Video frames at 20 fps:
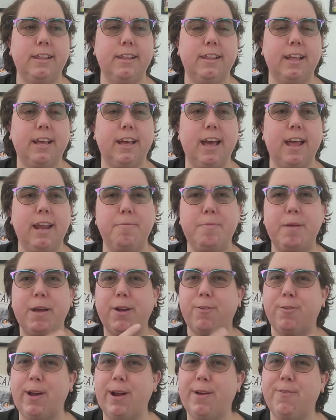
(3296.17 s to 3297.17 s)
they kind of make
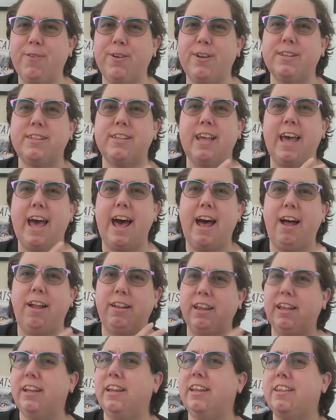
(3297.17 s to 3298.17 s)
a reference to how
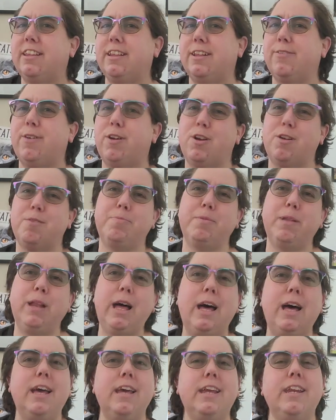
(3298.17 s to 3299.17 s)
Lilith is very
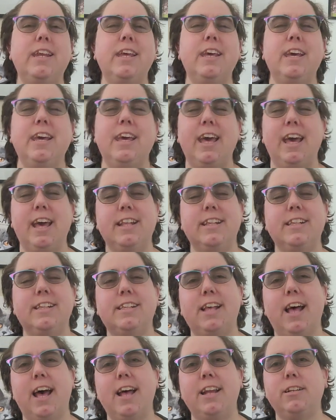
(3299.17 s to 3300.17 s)
blunt and
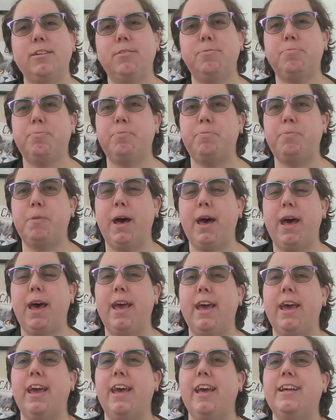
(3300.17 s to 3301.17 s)
such, but